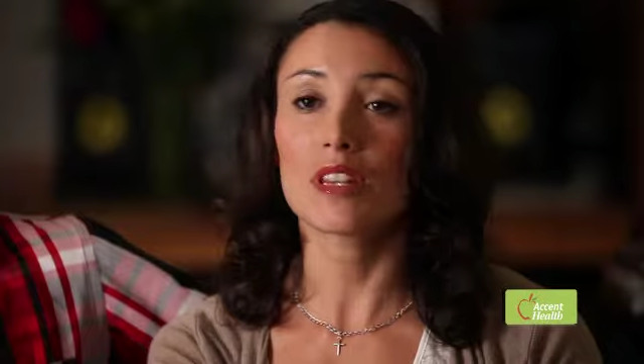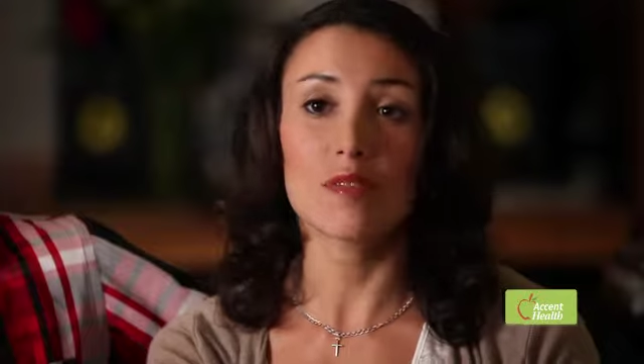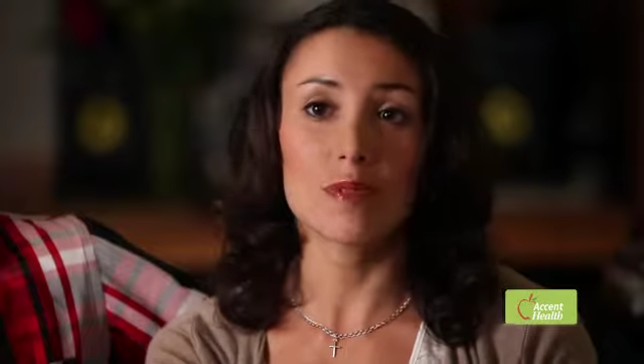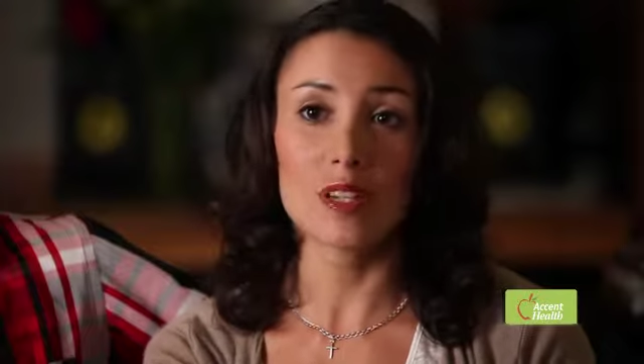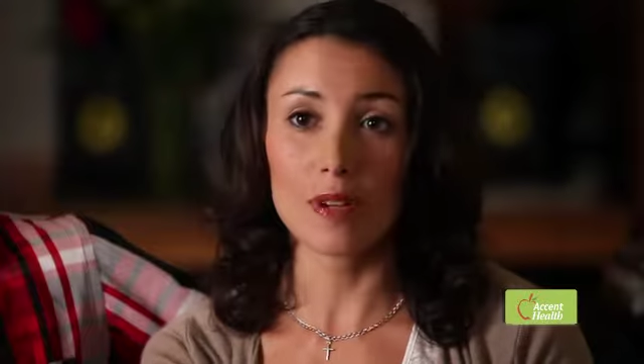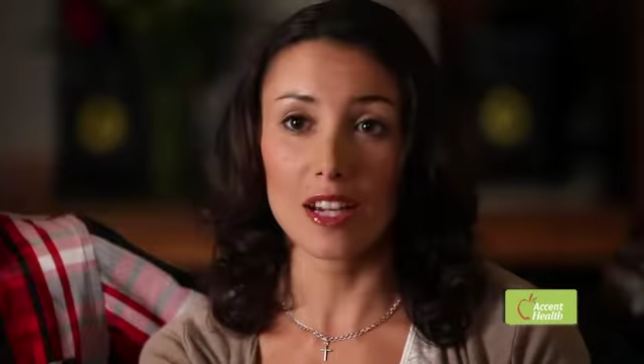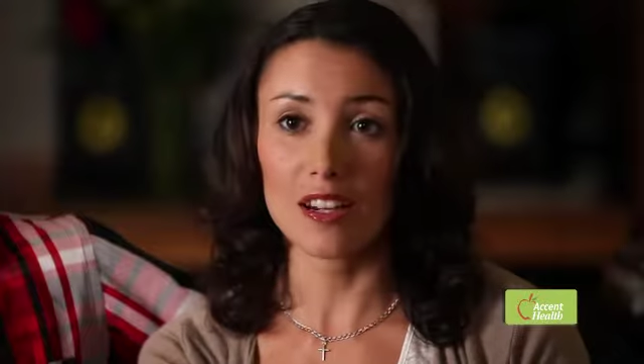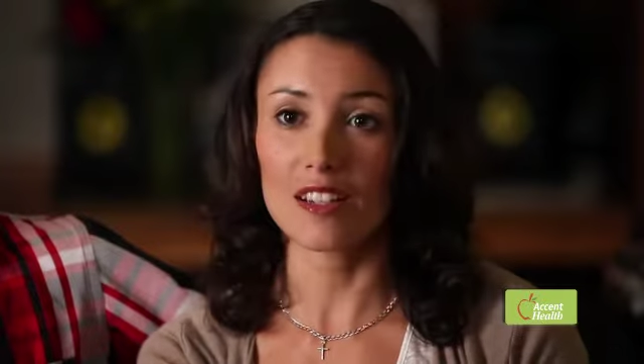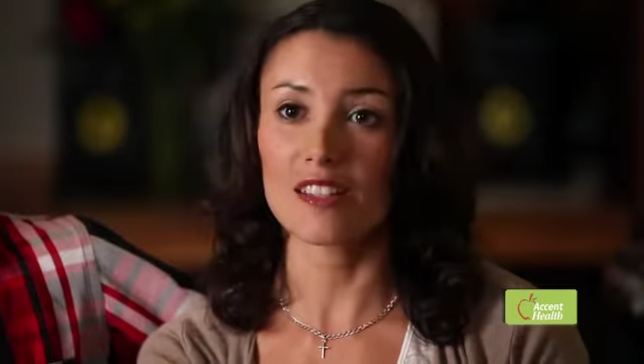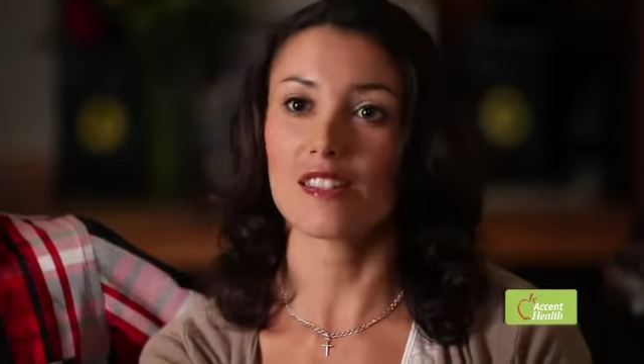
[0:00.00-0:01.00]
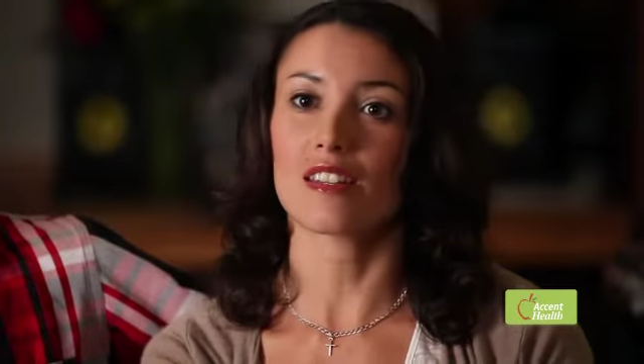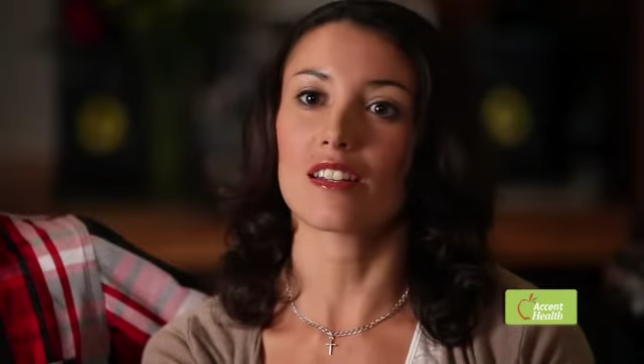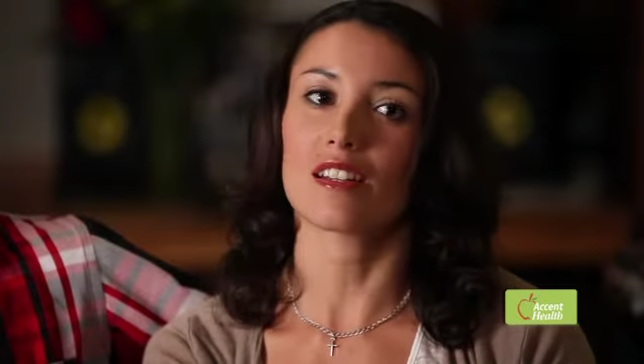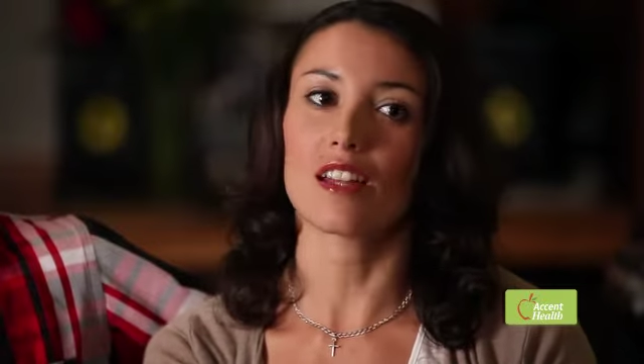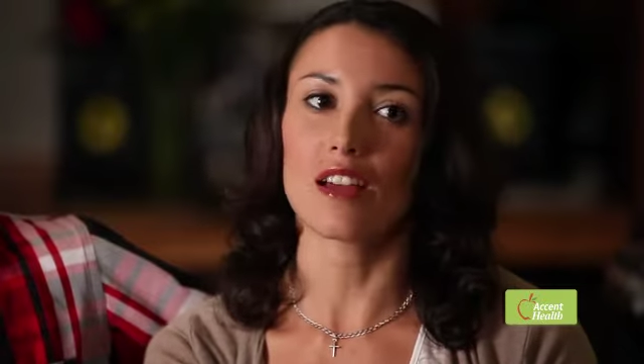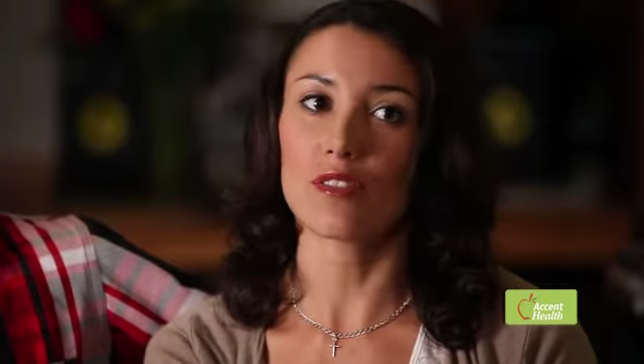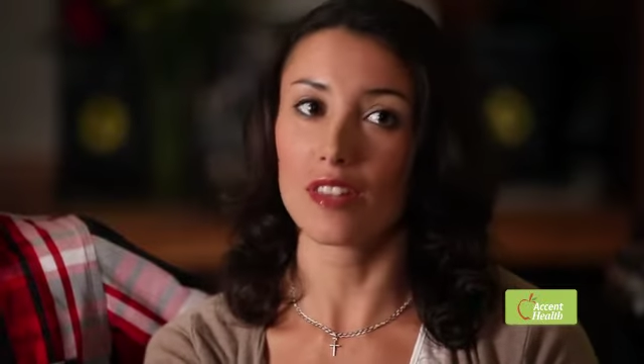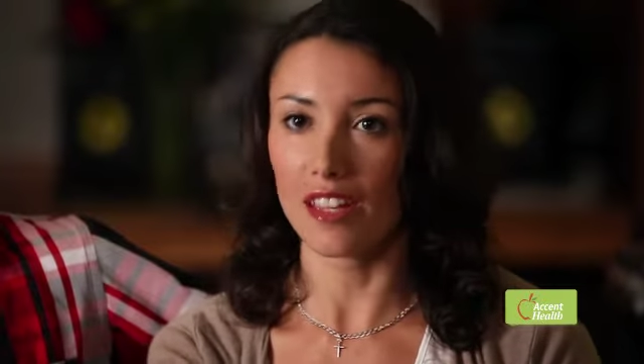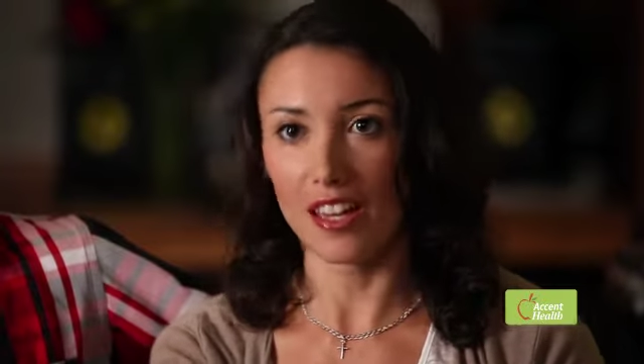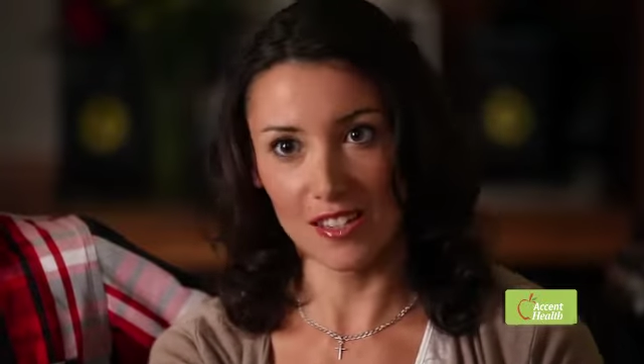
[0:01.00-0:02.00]
love being parents, and
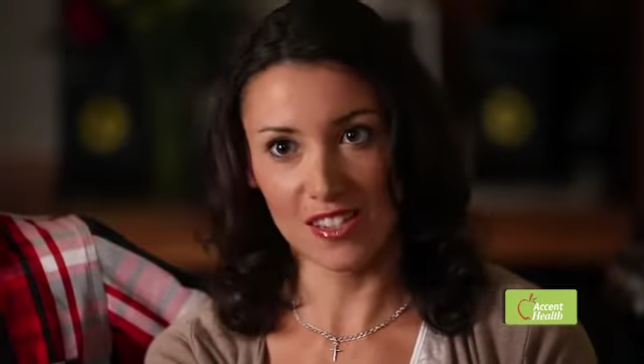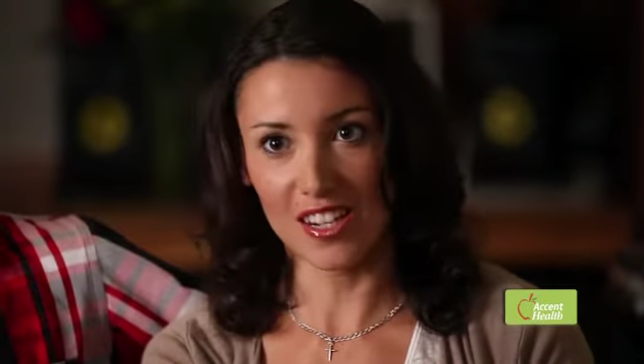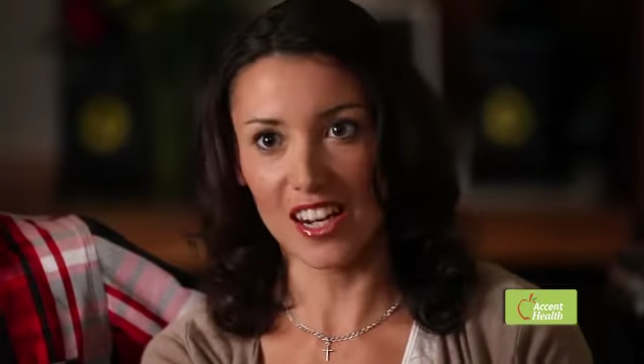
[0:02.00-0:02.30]
everything has